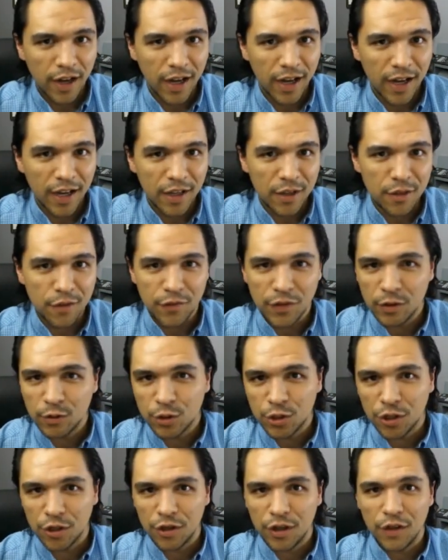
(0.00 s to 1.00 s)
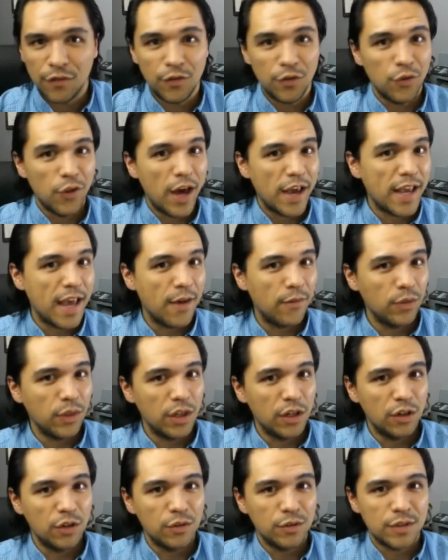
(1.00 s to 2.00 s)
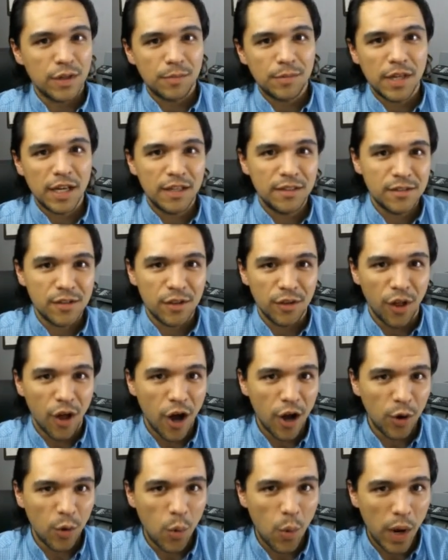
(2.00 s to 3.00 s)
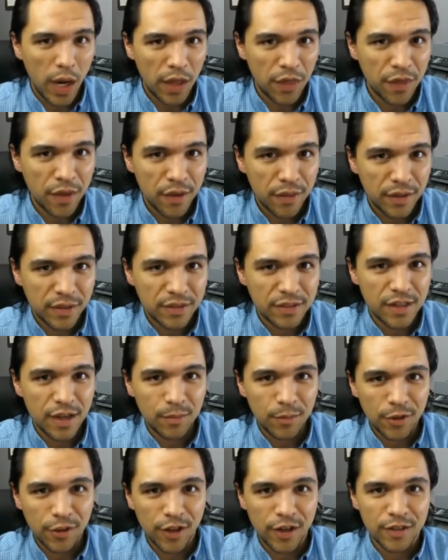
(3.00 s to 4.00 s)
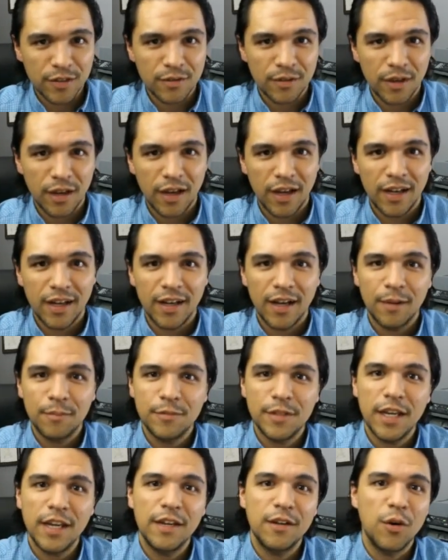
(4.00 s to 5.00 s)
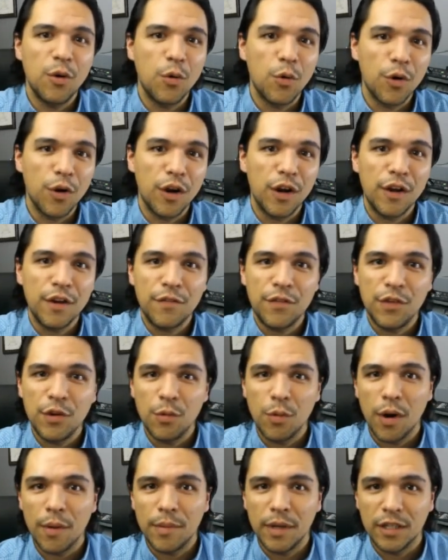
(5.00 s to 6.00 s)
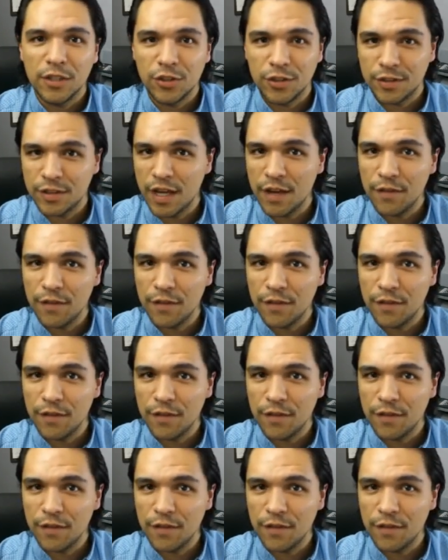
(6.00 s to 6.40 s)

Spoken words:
in the future. If you like having the news updates along with the stimulus update, or if you want me to just stay